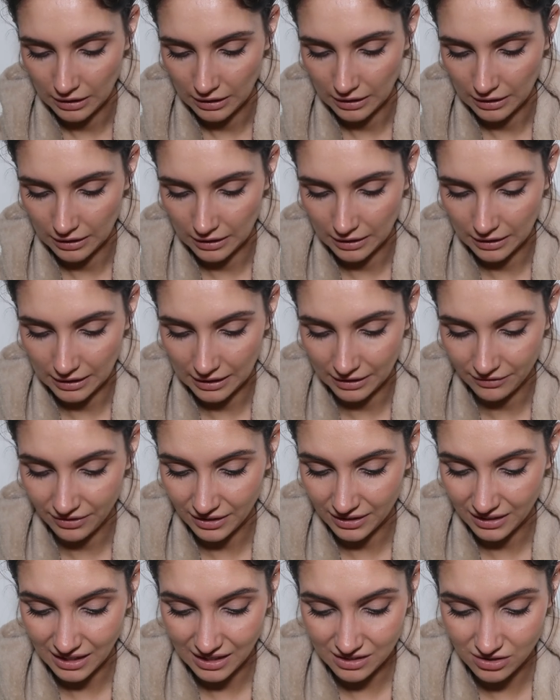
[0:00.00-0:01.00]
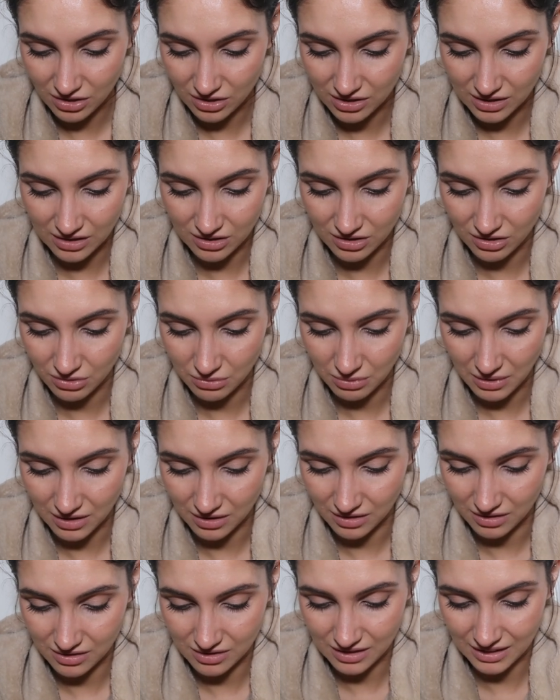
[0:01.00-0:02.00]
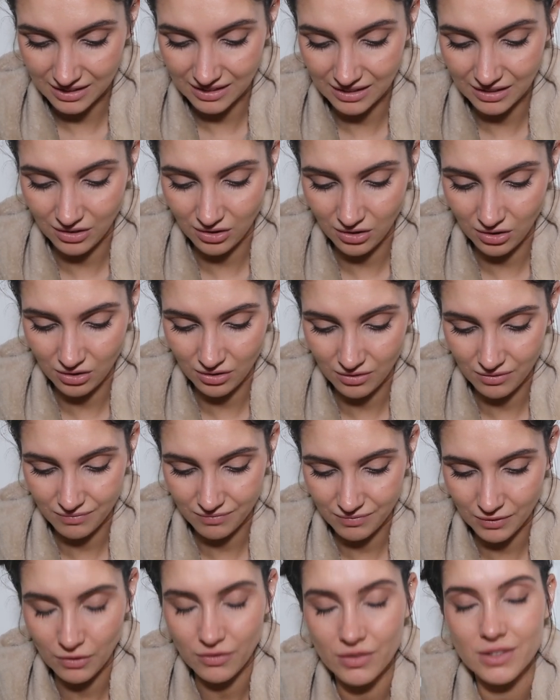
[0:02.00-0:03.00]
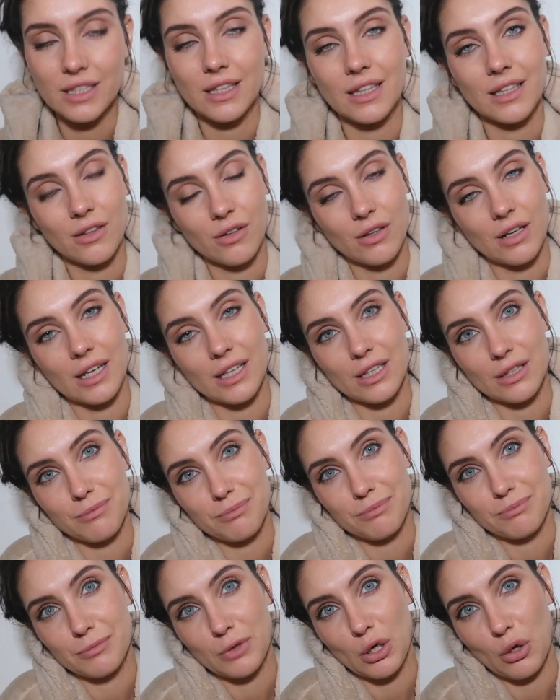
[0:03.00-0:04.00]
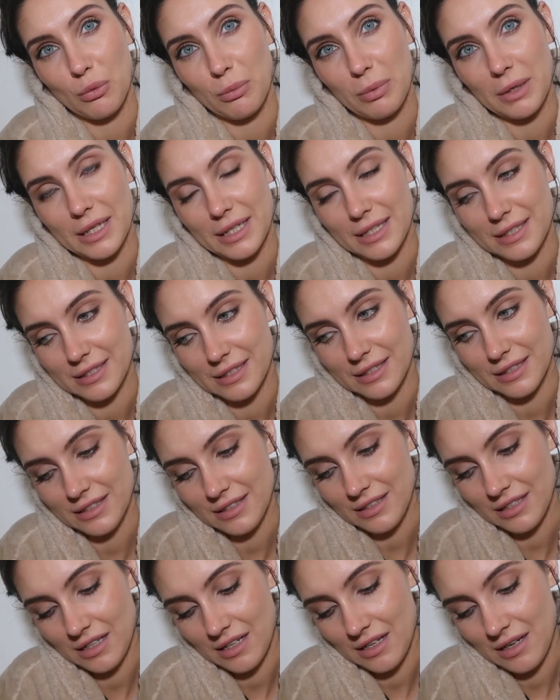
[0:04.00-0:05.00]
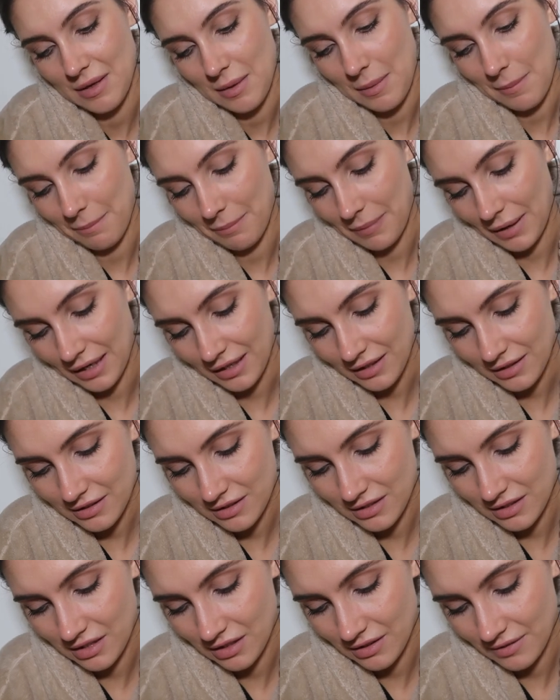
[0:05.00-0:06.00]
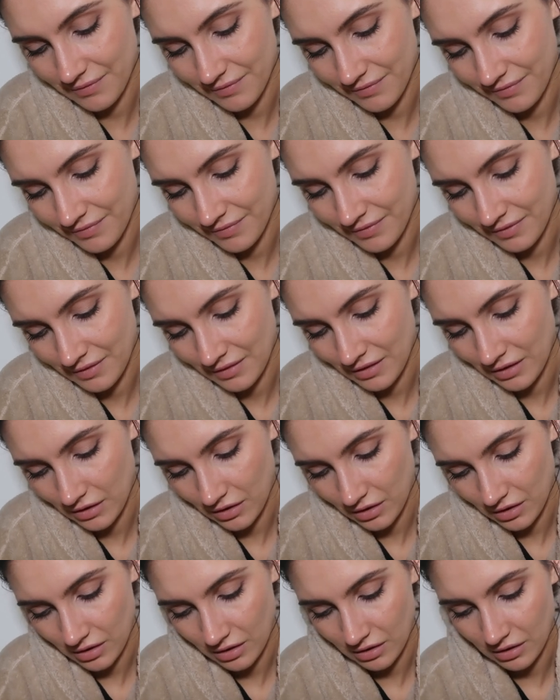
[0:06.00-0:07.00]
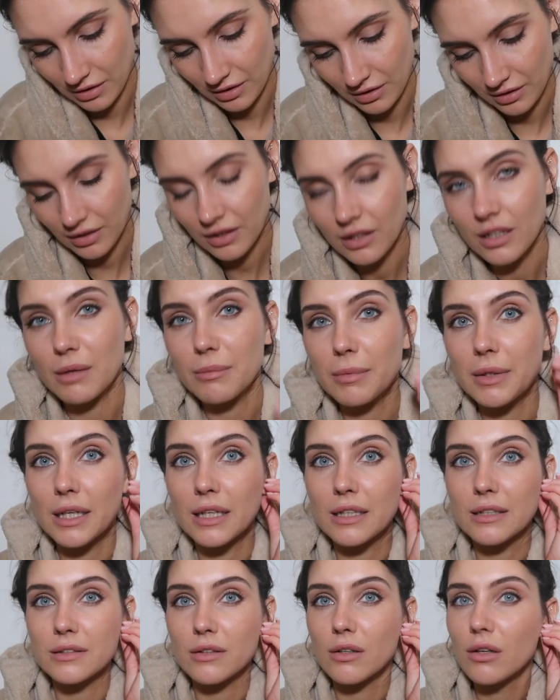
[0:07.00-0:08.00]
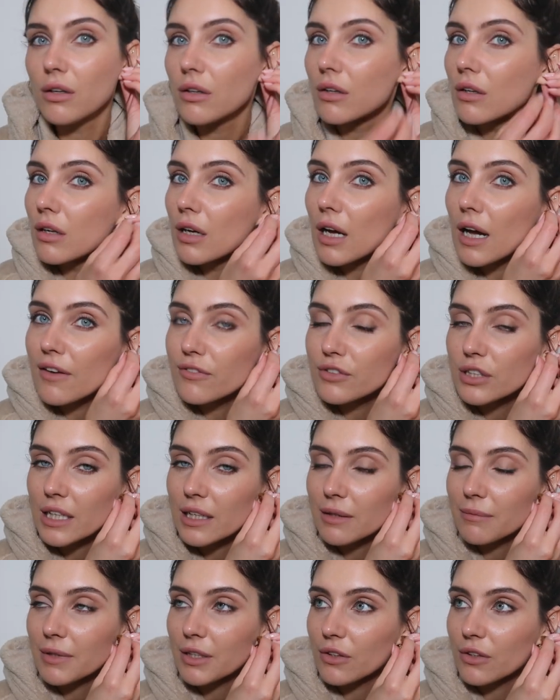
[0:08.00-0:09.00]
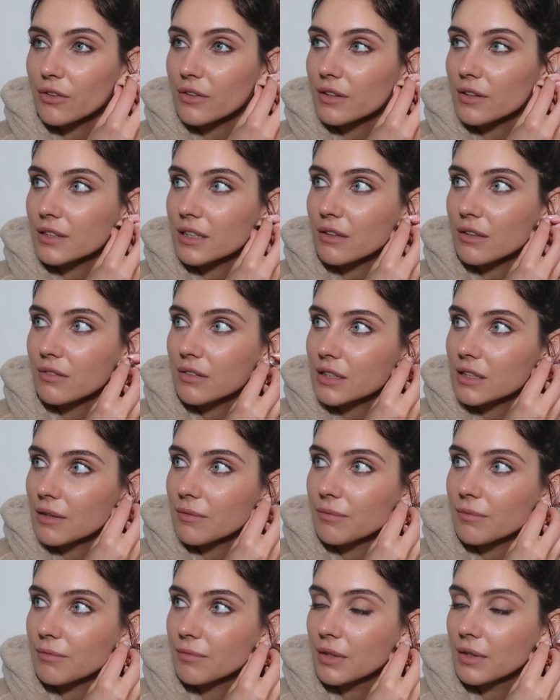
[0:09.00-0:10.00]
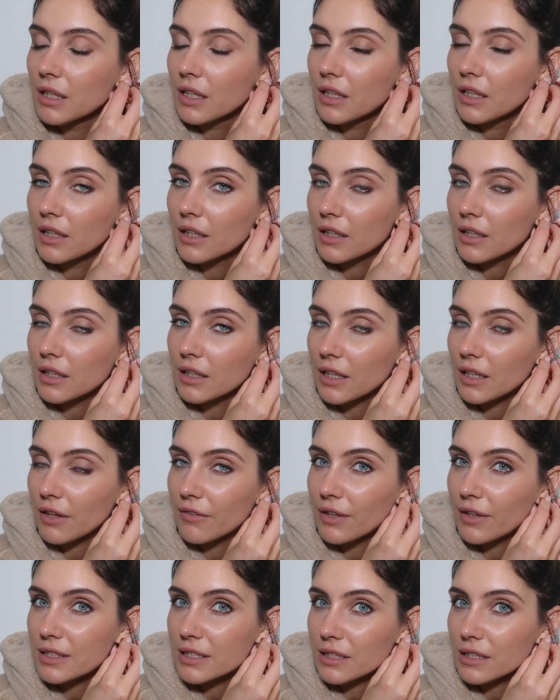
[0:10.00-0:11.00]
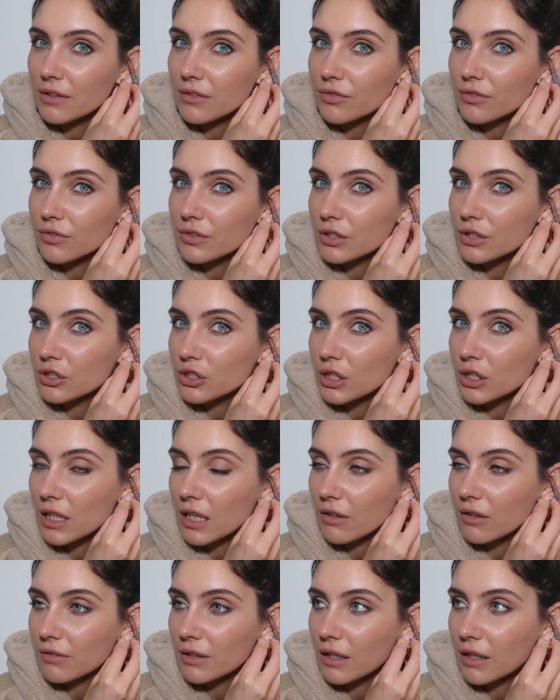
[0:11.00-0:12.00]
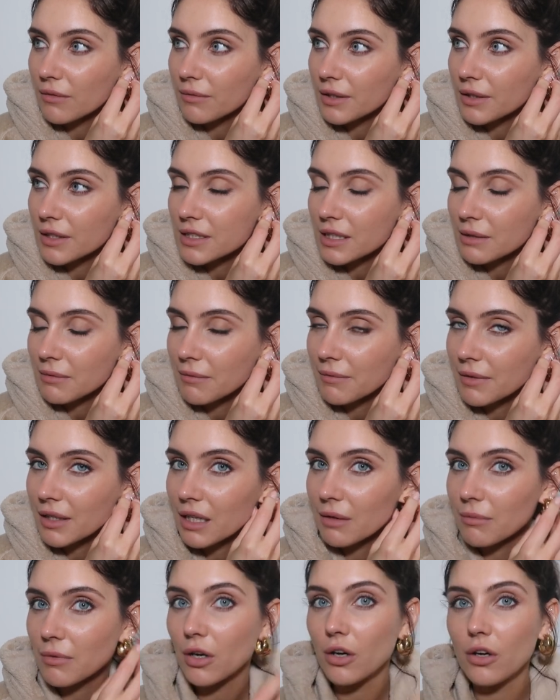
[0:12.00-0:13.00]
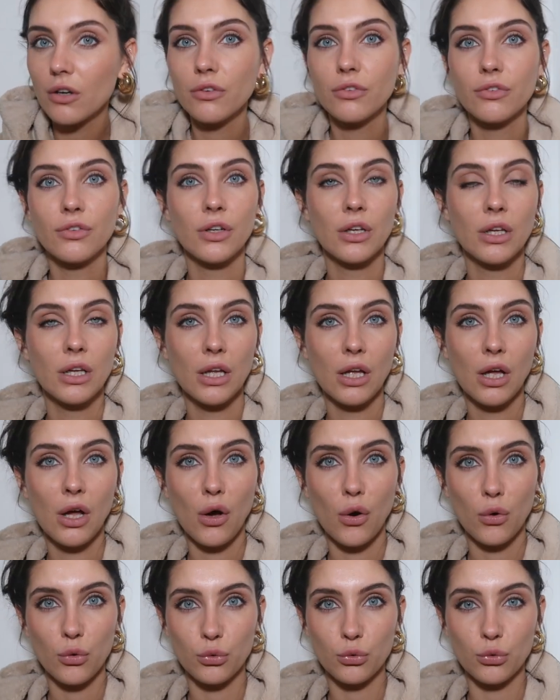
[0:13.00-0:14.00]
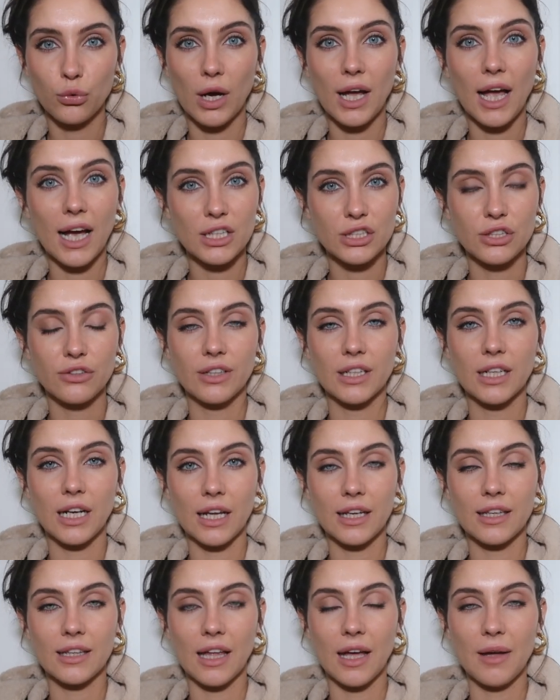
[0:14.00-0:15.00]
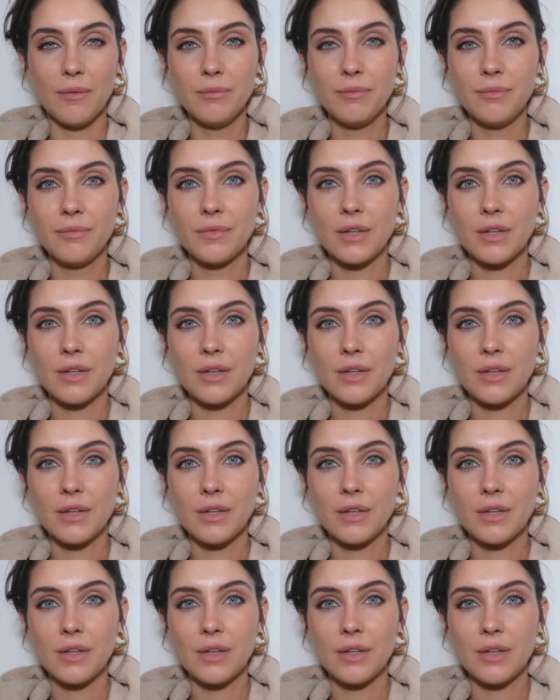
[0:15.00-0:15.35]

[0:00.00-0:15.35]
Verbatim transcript: and I find ASOS does good ones like they're not obviously they're not like gold plated but I think they're gonna be nice on I've taken my earrings out because I'm gonna get ready to chill out now I'm gonna take my makeup off oh I actually really like them